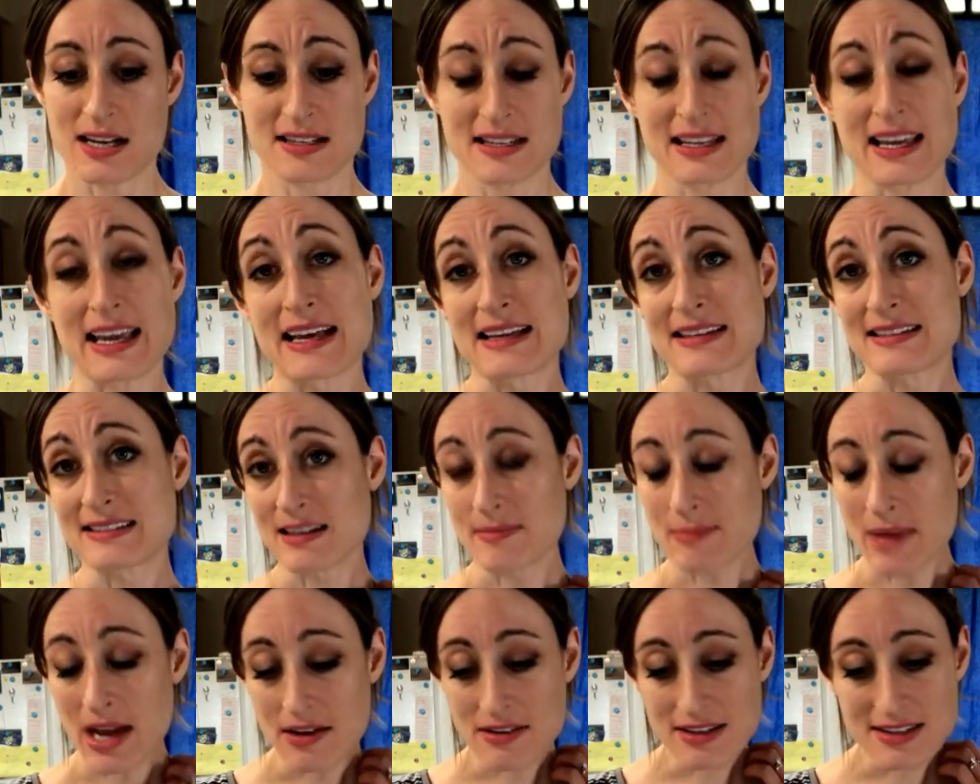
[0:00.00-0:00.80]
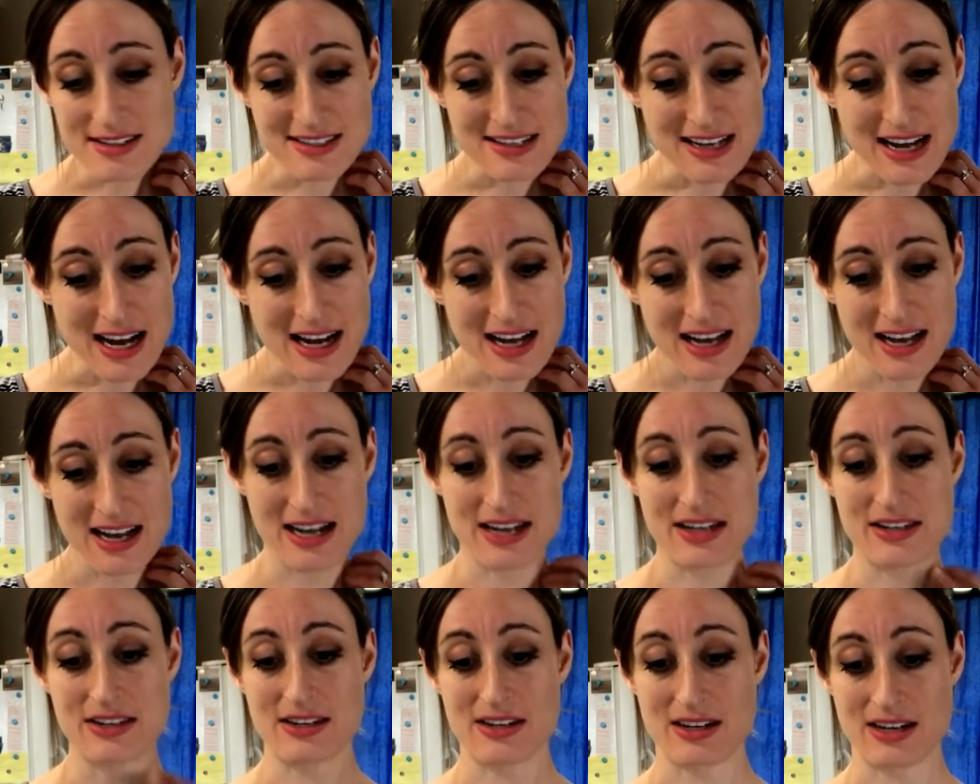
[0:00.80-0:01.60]
Yeah, somehow this got
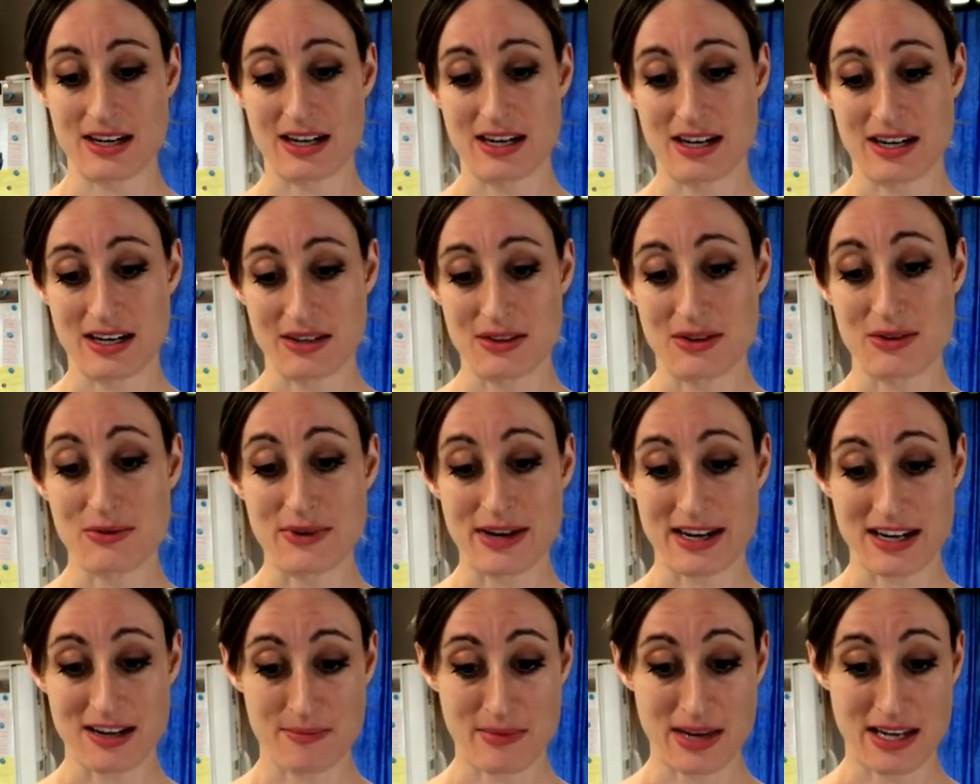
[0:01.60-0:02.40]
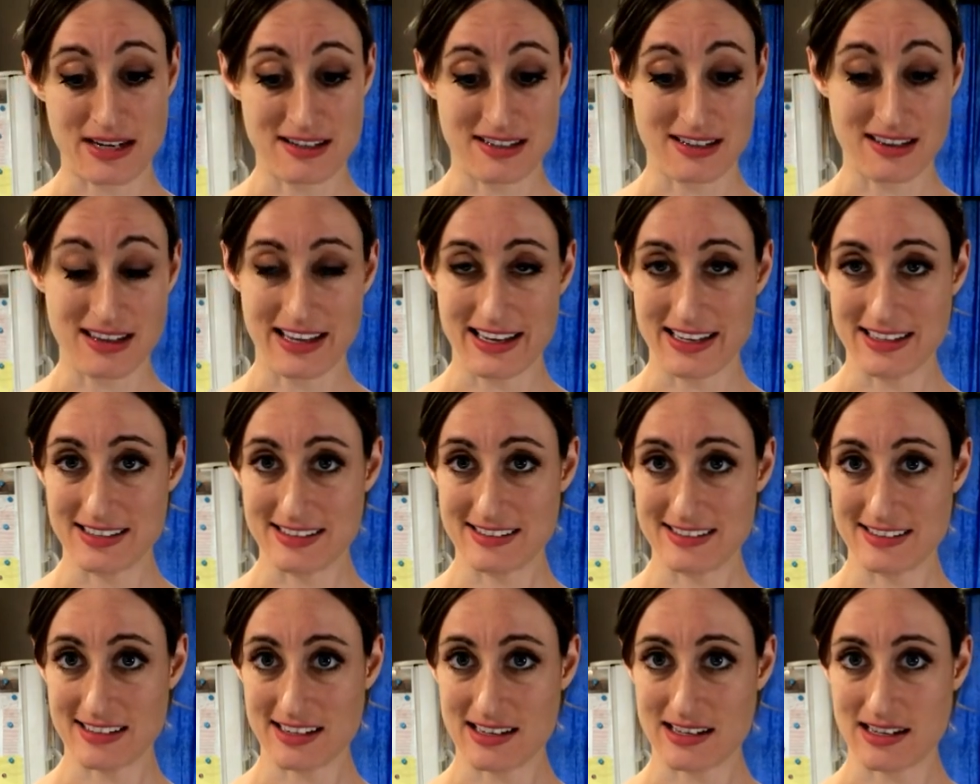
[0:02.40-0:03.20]
on the recommended
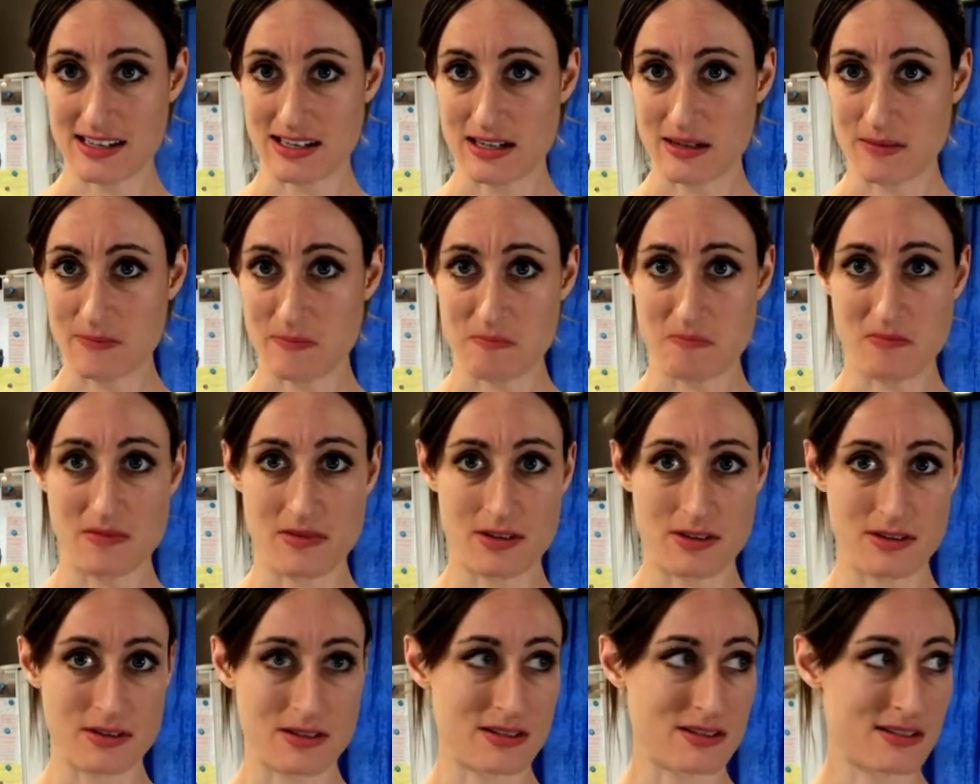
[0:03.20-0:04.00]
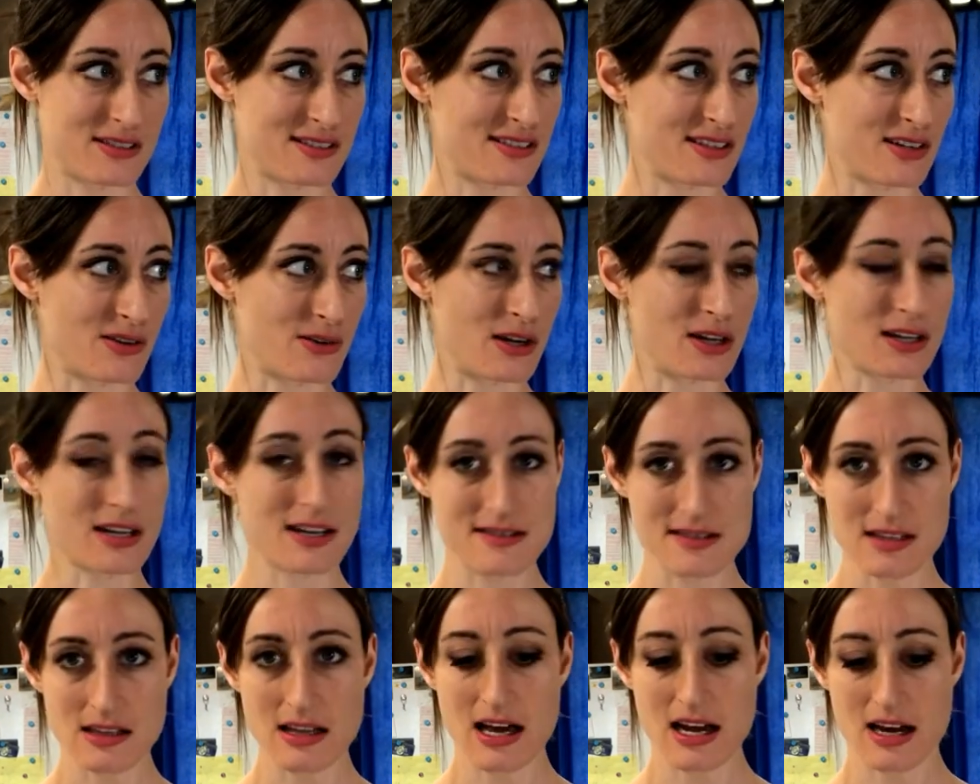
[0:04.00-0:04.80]
list. So,
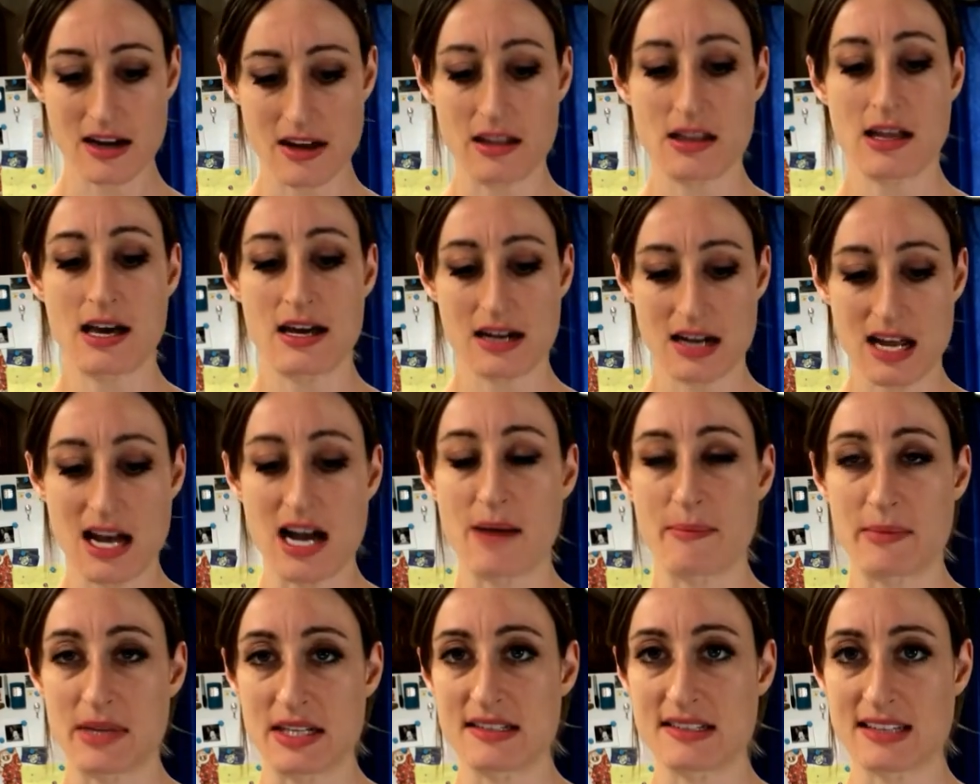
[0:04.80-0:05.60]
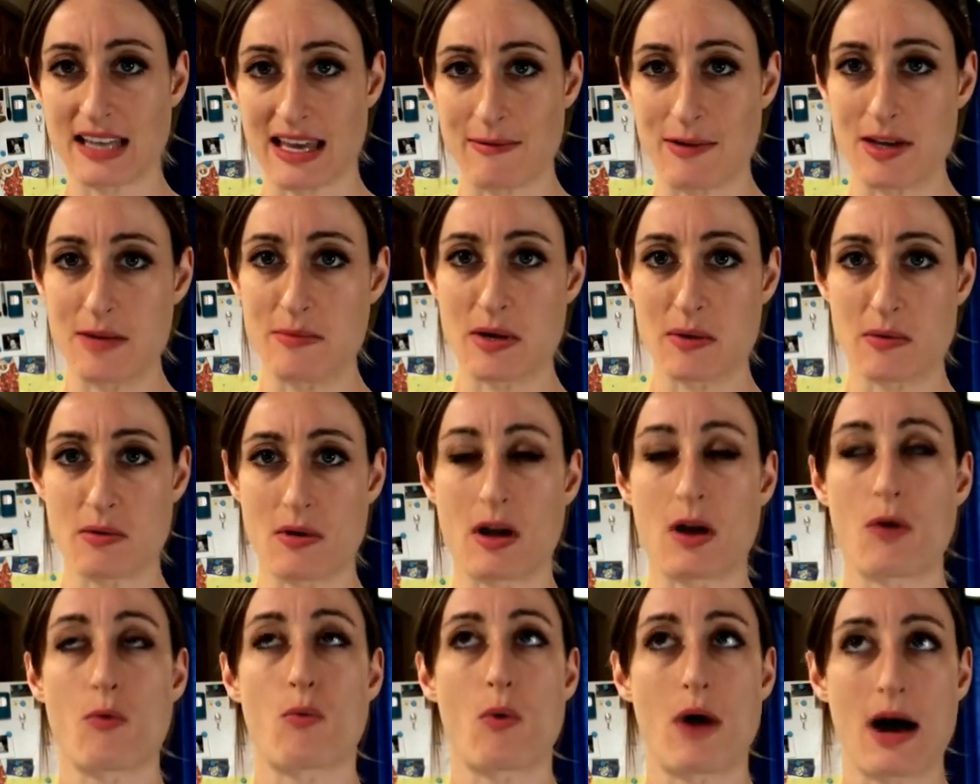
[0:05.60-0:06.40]
because a lot of comments came in, people were
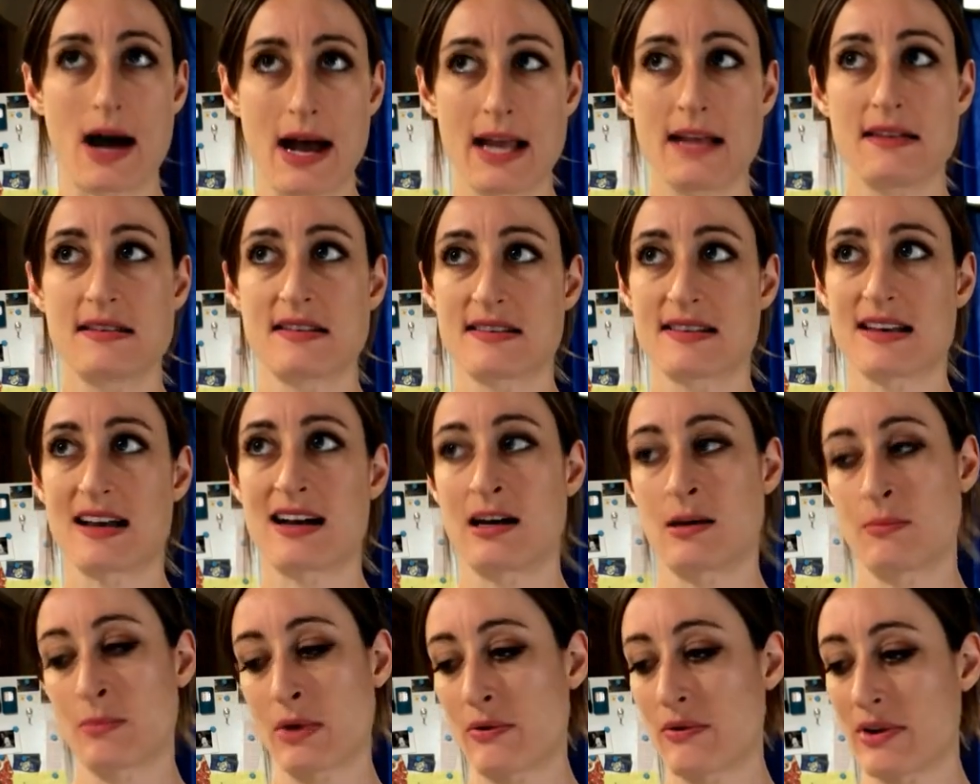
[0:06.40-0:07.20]
like, why is this on my